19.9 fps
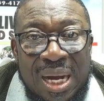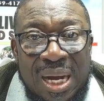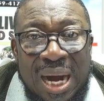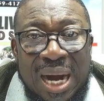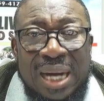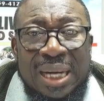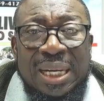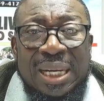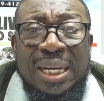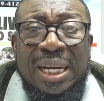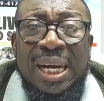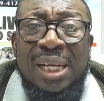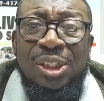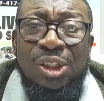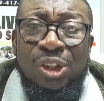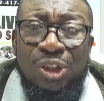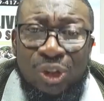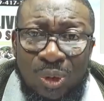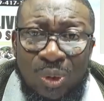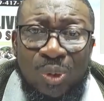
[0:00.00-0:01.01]
And that
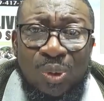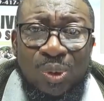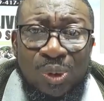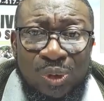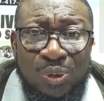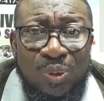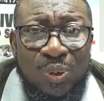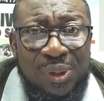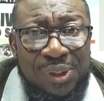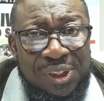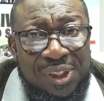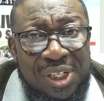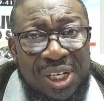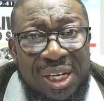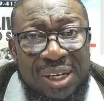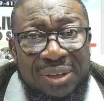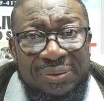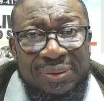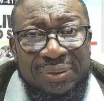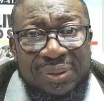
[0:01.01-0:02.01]
souls was
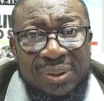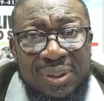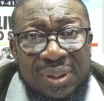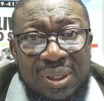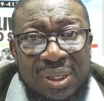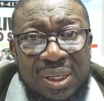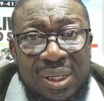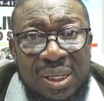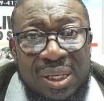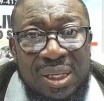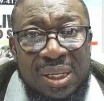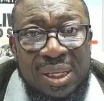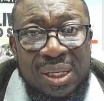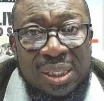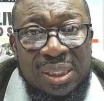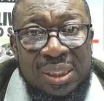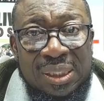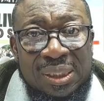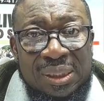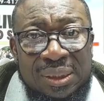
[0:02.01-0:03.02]
saved.
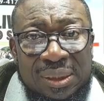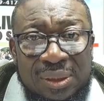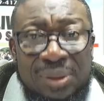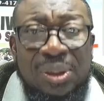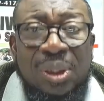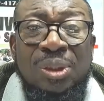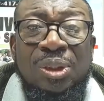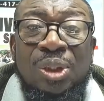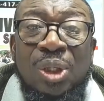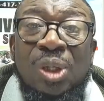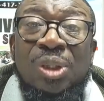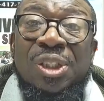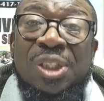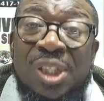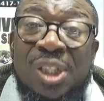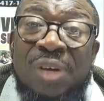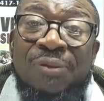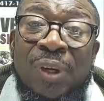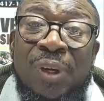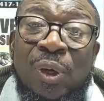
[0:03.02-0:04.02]
Not just
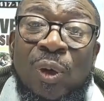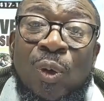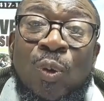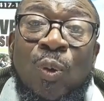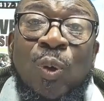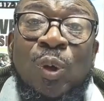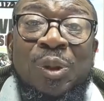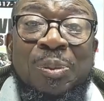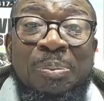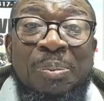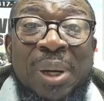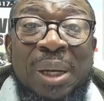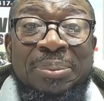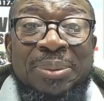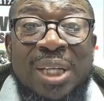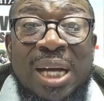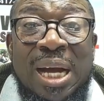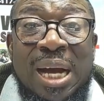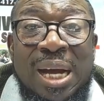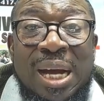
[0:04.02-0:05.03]
saved alone was
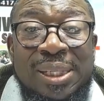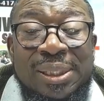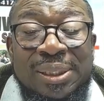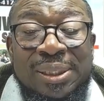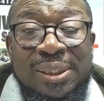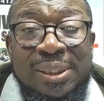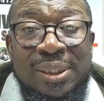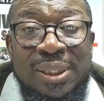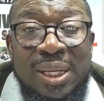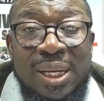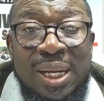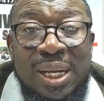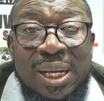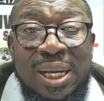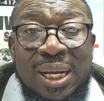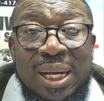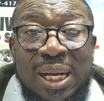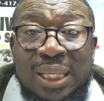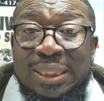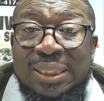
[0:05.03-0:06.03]
baptized,
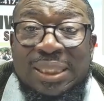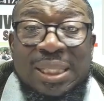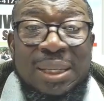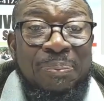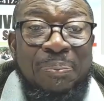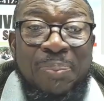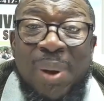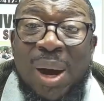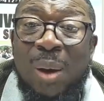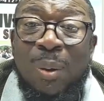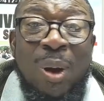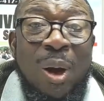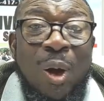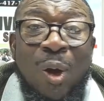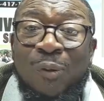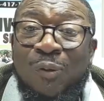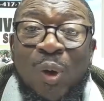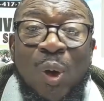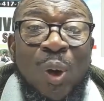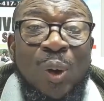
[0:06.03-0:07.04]
and the power
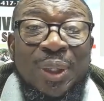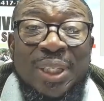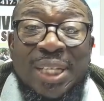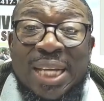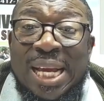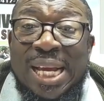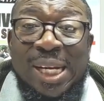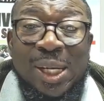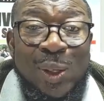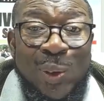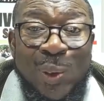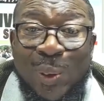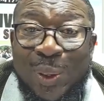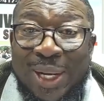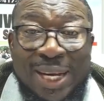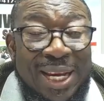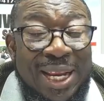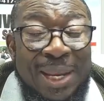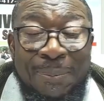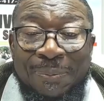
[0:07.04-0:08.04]
of God
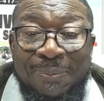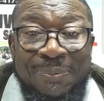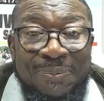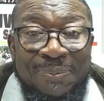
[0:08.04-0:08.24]
eluded him